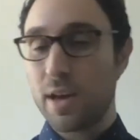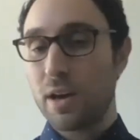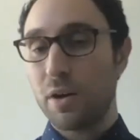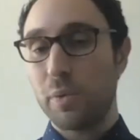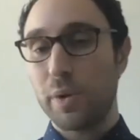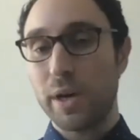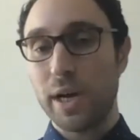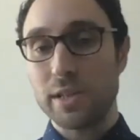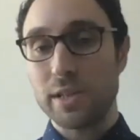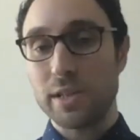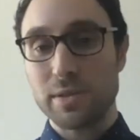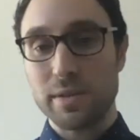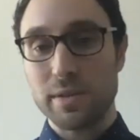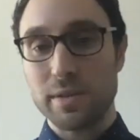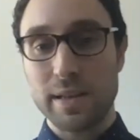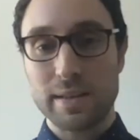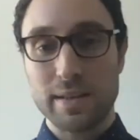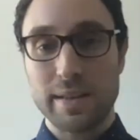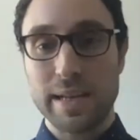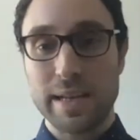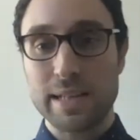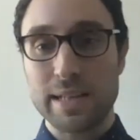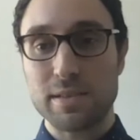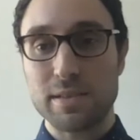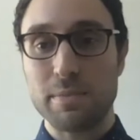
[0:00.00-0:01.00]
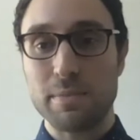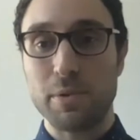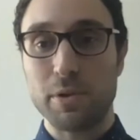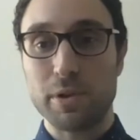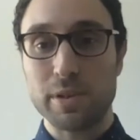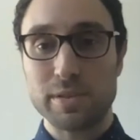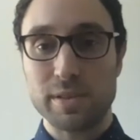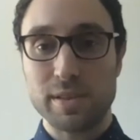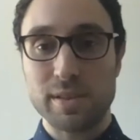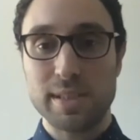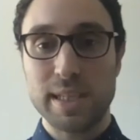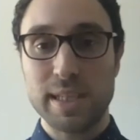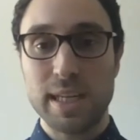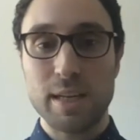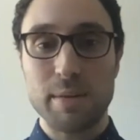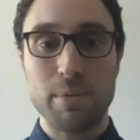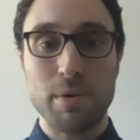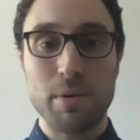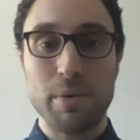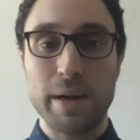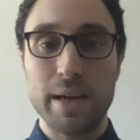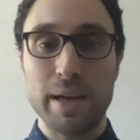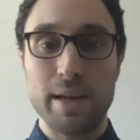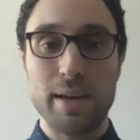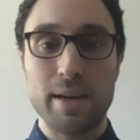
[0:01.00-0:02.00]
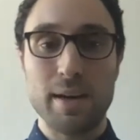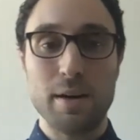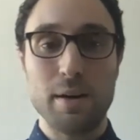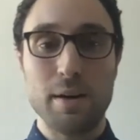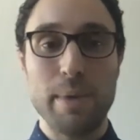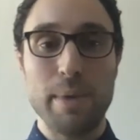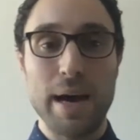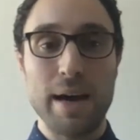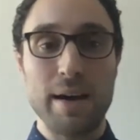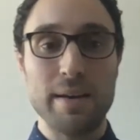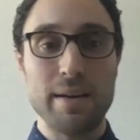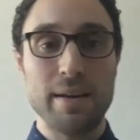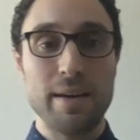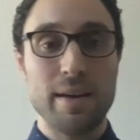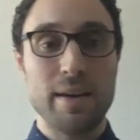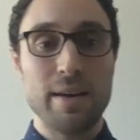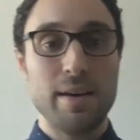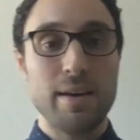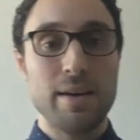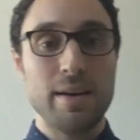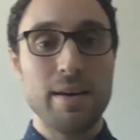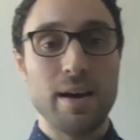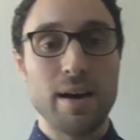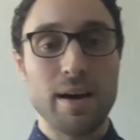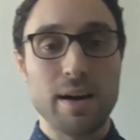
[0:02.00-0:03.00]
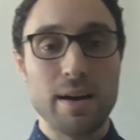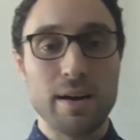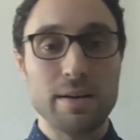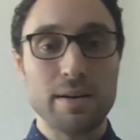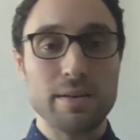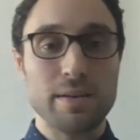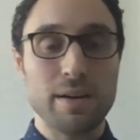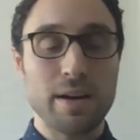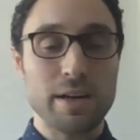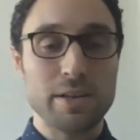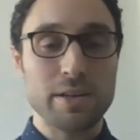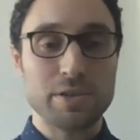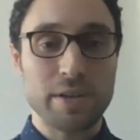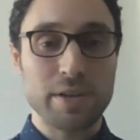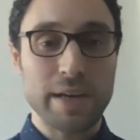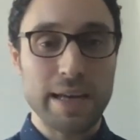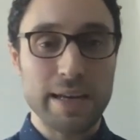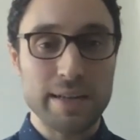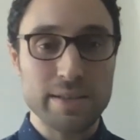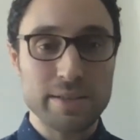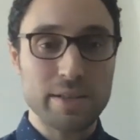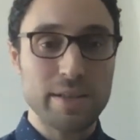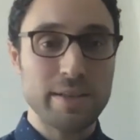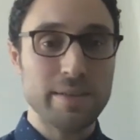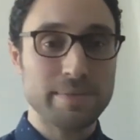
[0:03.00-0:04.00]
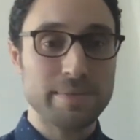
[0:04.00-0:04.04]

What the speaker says: we also think that that's the more sustainable way to go about our strategy.